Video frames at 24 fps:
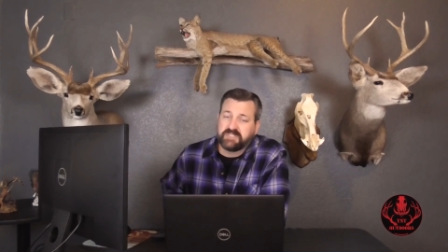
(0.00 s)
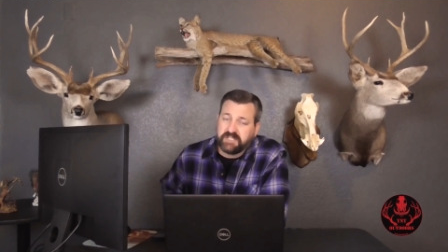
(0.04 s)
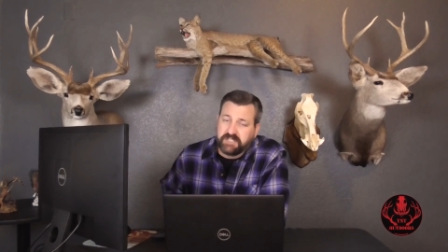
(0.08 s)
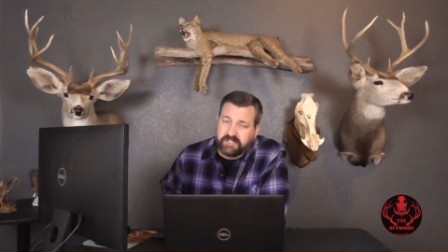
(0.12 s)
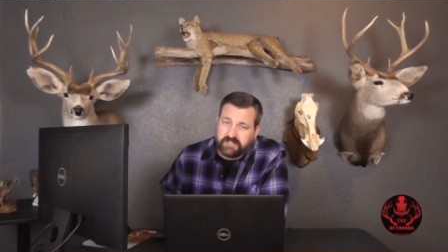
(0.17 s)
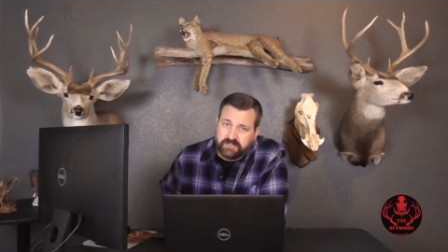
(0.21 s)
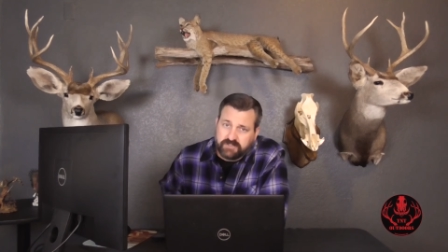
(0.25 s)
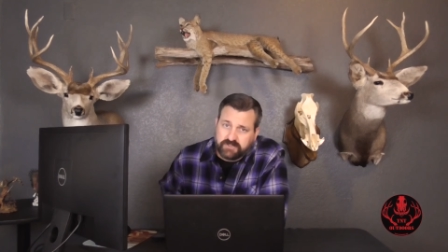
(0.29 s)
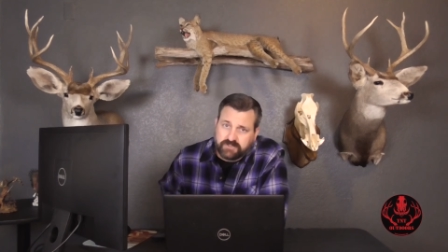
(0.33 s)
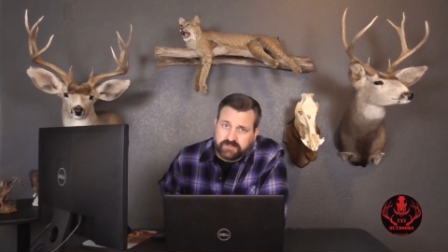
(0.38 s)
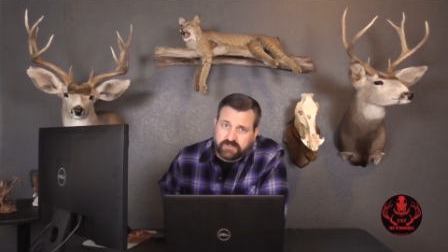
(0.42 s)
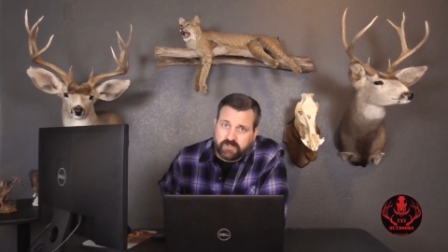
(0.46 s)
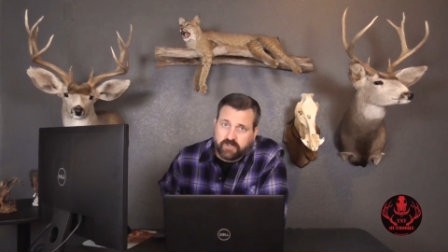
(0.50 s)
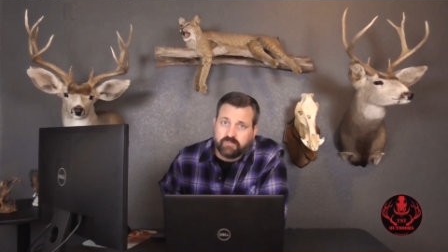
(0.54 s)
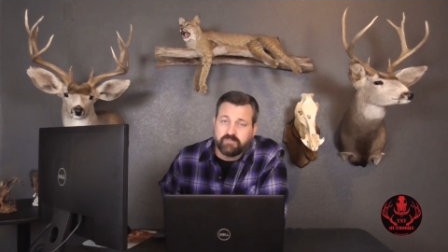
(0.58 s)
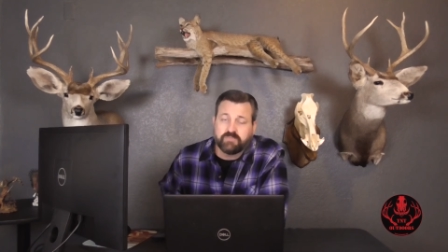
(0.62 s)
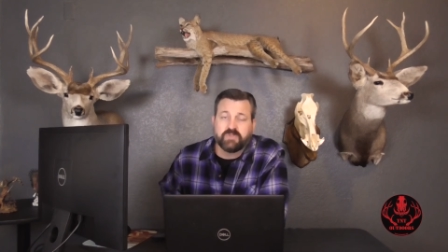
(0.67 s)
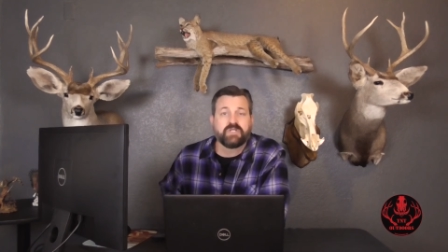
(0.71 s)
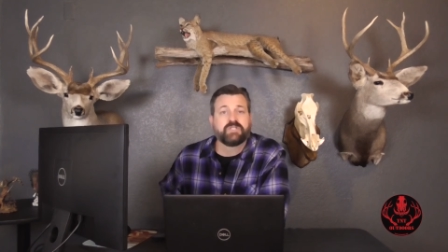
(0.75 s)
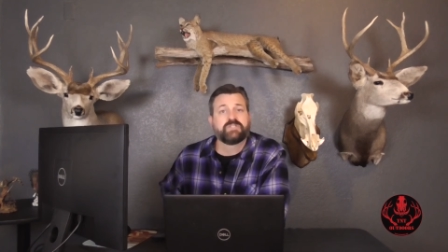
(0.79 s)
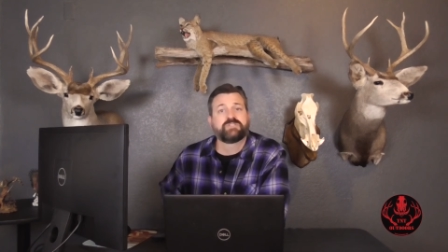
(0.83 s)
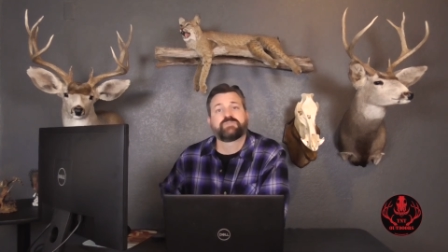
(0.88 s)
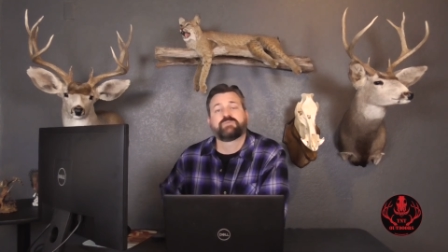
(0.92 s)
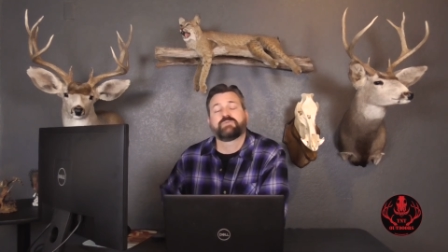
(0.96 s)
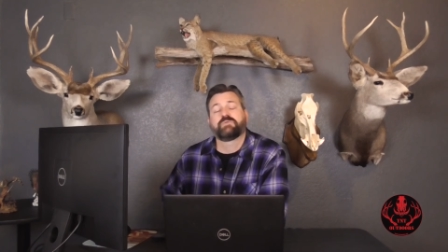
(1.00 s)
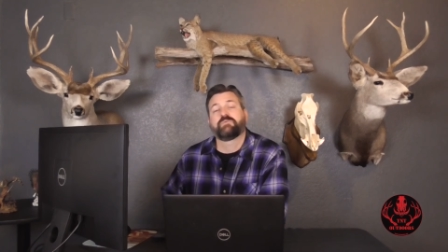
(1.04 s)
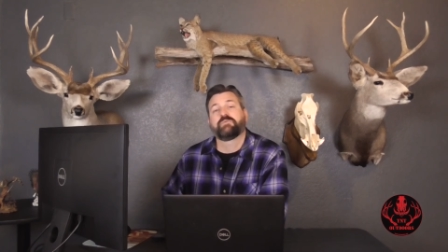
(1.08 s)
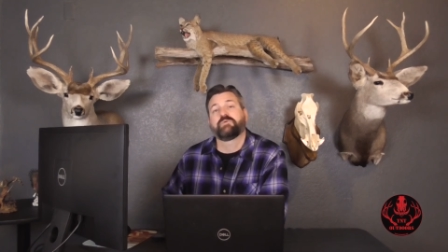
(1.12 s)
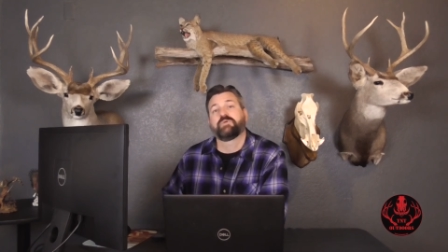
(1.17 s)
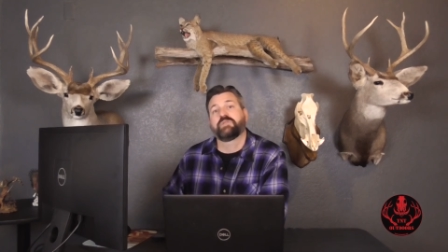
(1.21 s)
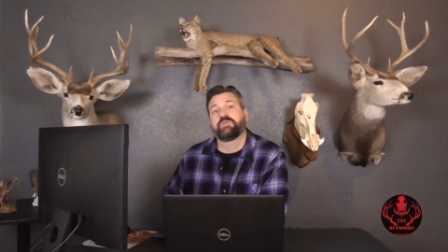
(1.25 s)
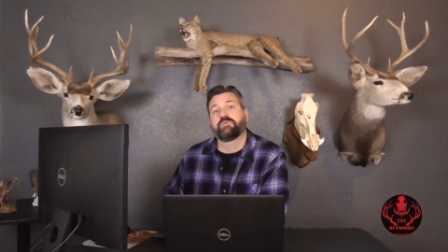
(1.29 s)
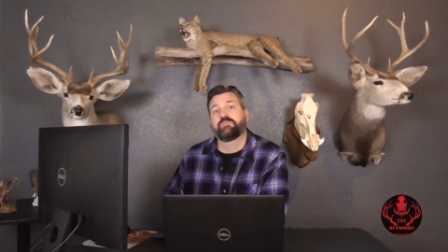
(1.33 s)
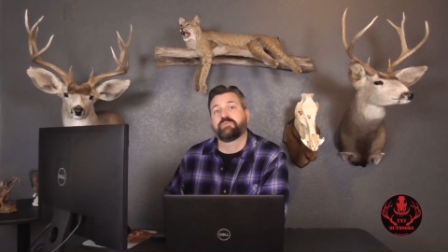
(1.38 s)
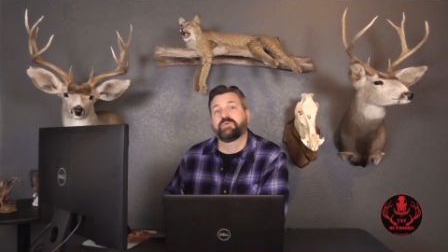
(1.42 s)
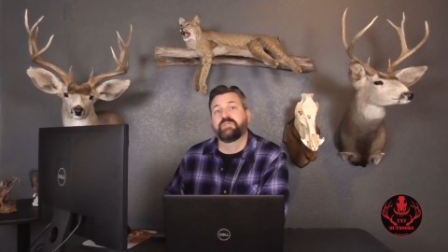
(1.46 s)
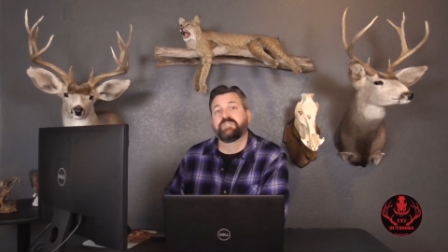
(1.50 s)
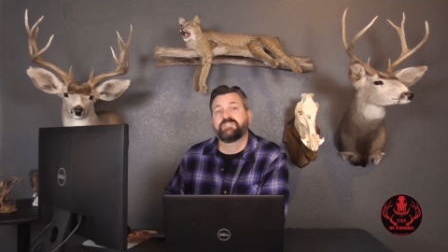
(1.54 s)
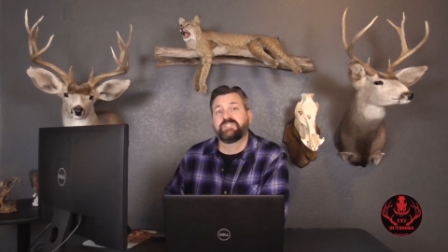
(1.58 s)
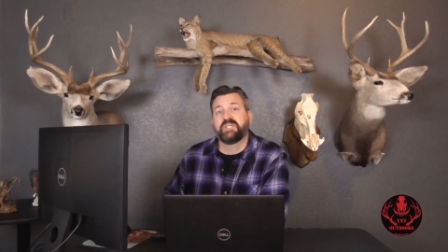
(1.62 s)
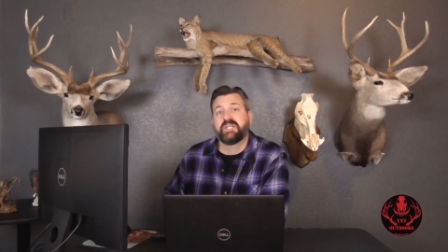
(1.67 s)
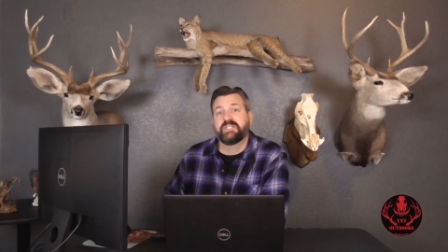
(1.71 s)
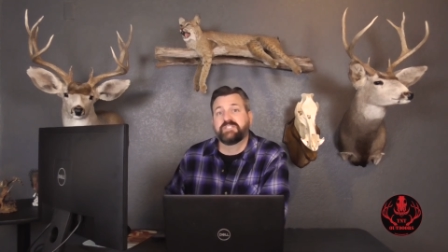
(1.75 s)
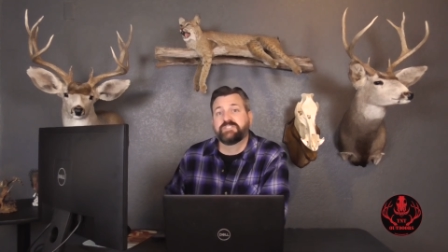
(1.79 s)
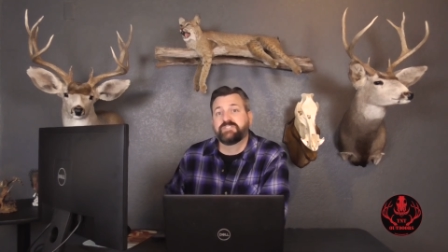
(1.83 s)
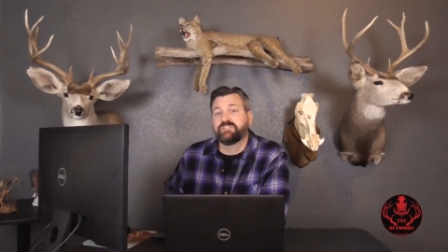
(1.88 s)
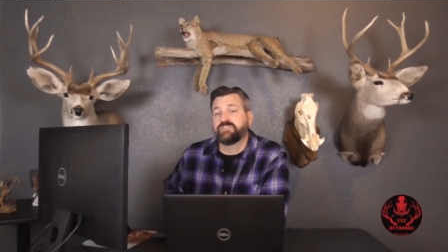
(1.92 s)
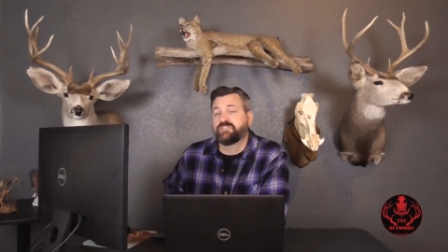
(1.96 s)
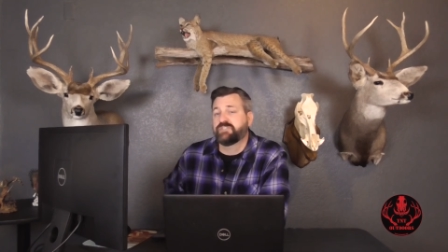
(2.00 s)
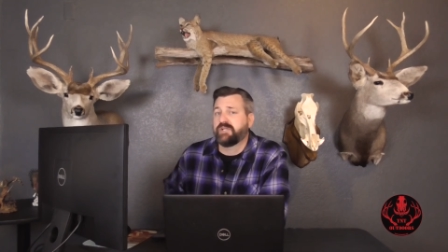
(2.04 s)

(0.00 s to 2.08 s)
thank you so much. We really appreciate you.